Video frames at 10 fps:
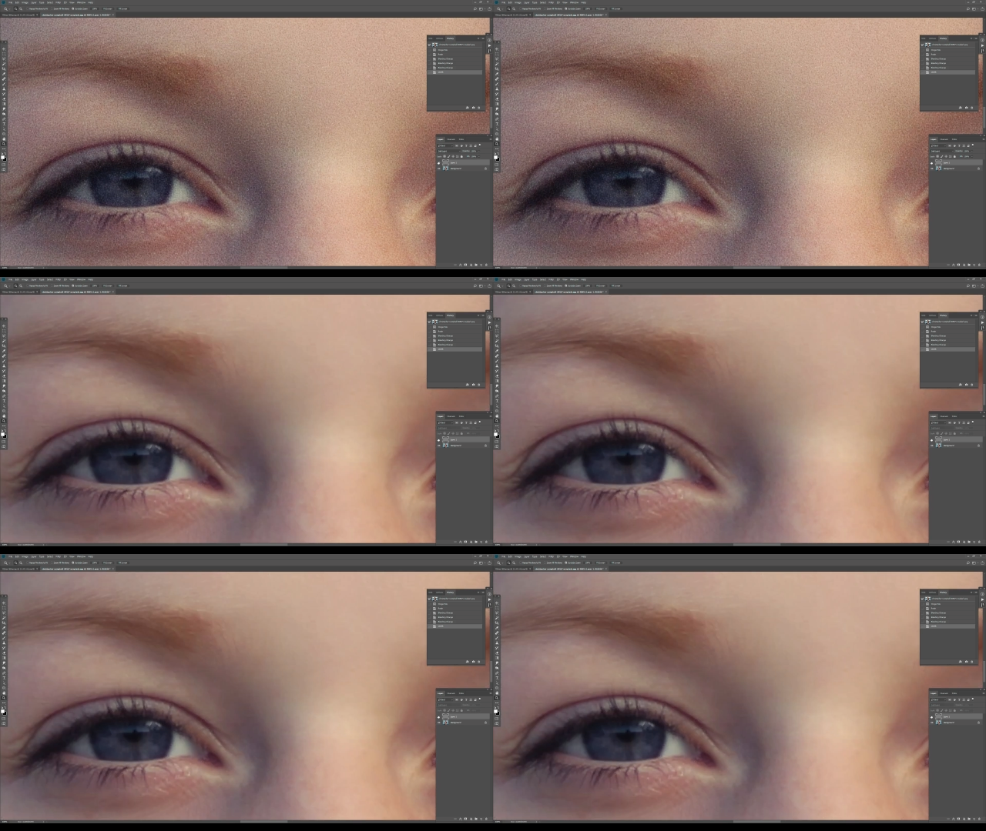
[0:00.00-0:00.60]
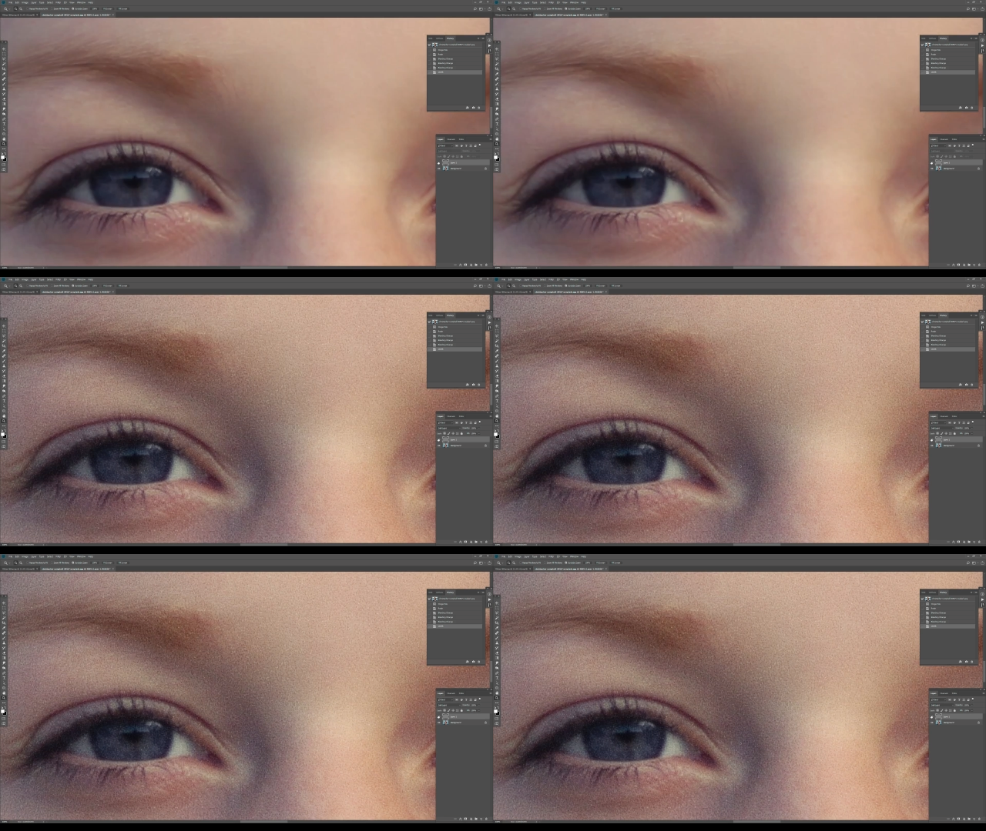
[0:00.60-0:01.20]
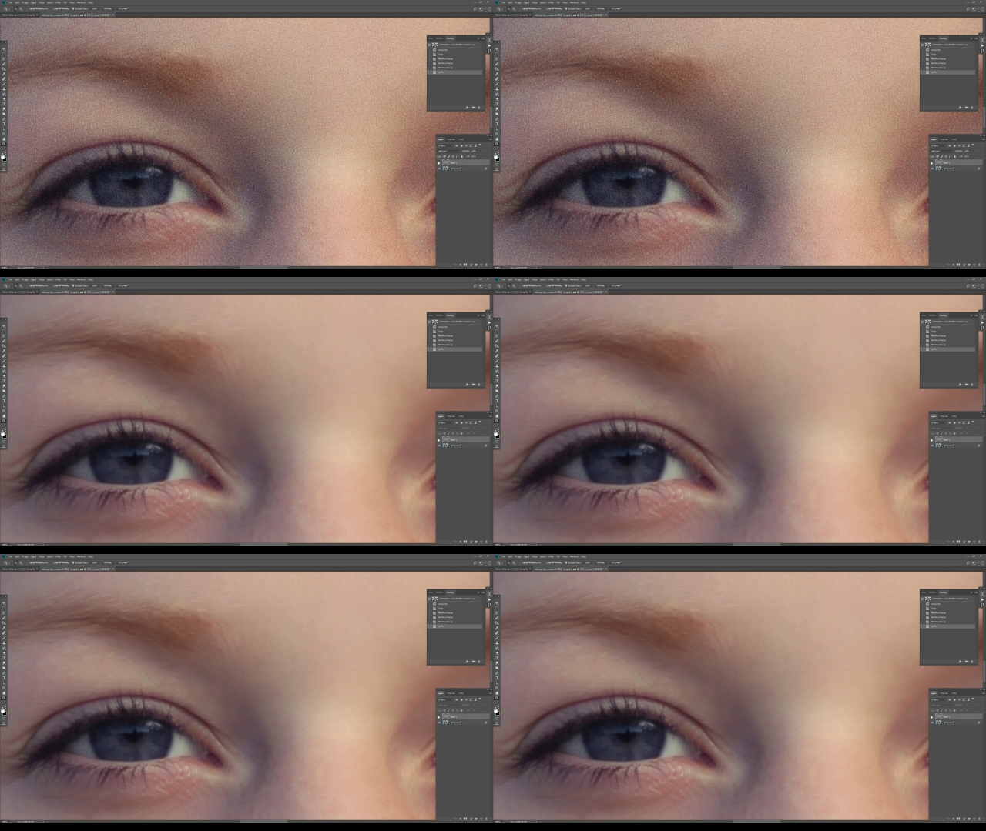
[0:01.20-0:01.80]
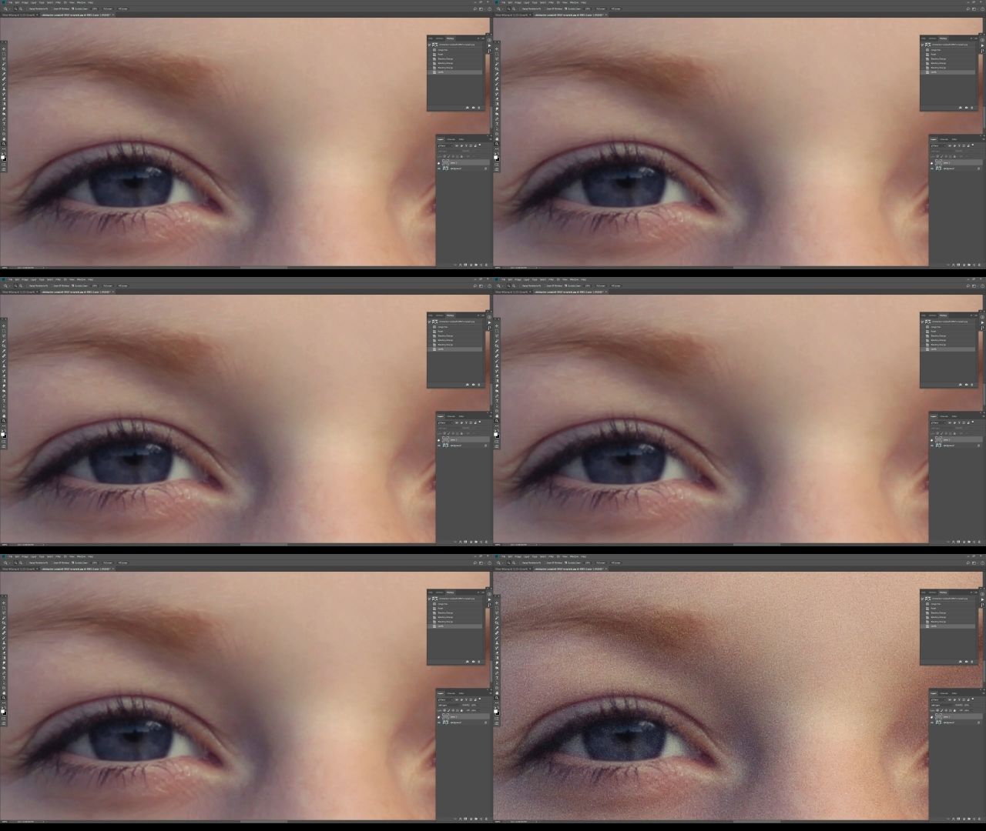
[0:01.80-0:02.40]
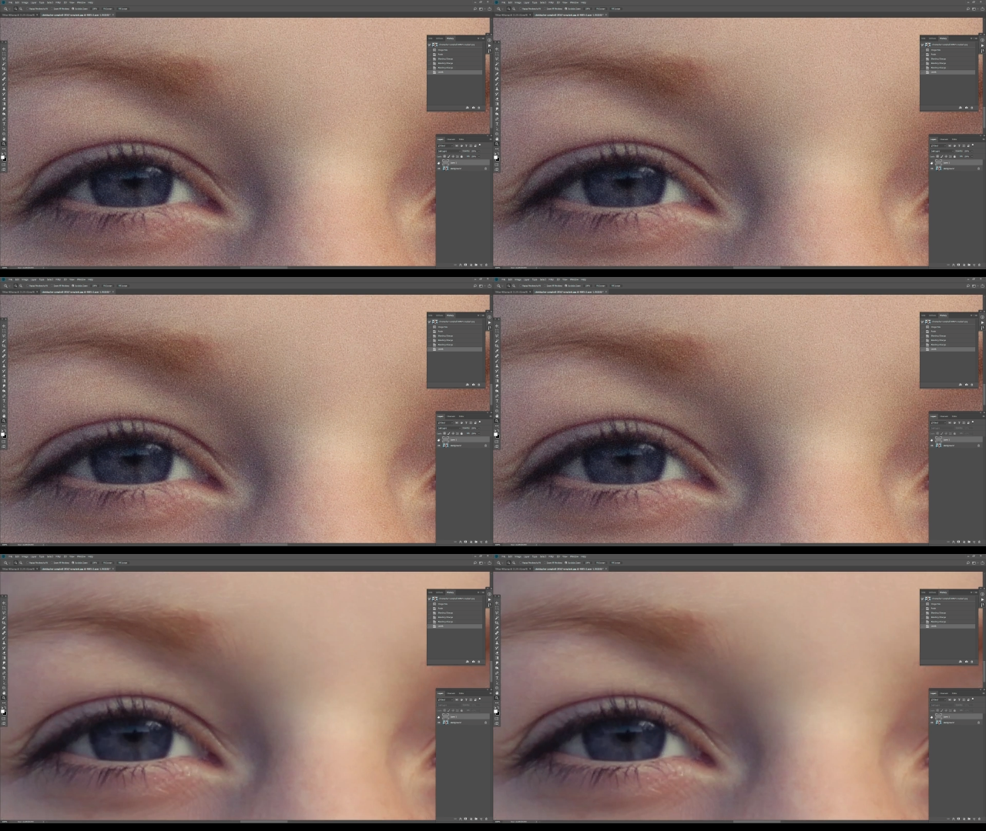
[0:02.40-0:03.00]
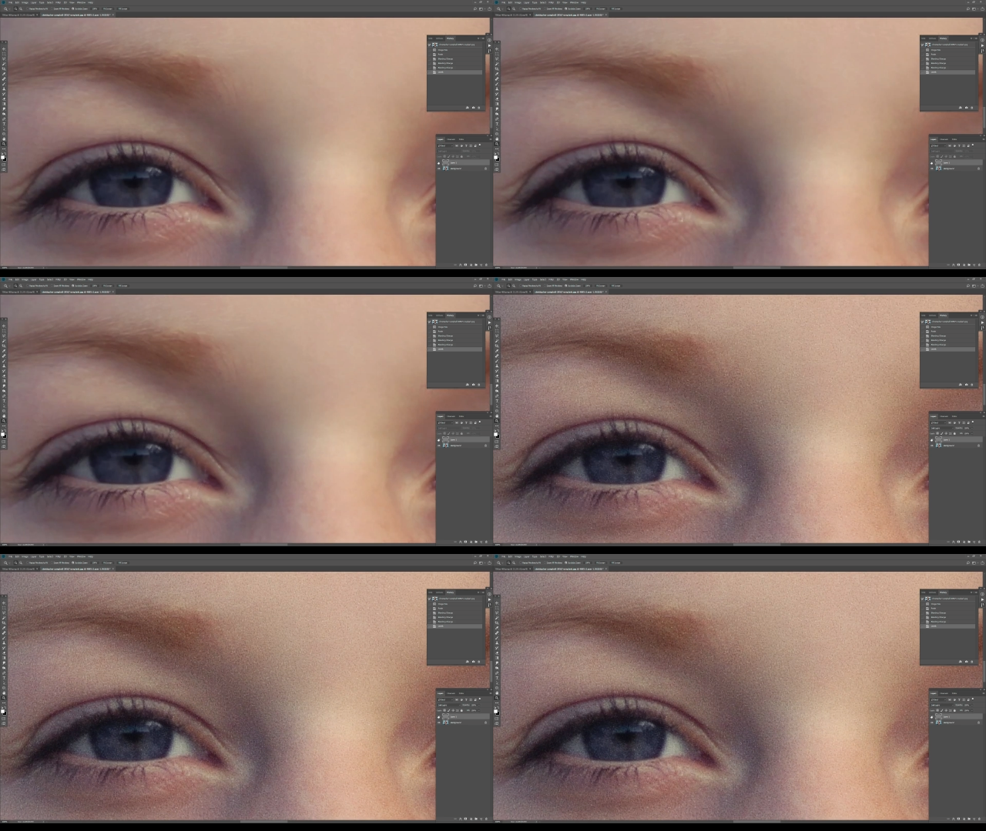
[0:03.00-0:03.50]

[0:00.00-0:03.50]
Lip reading: (no speaker visible)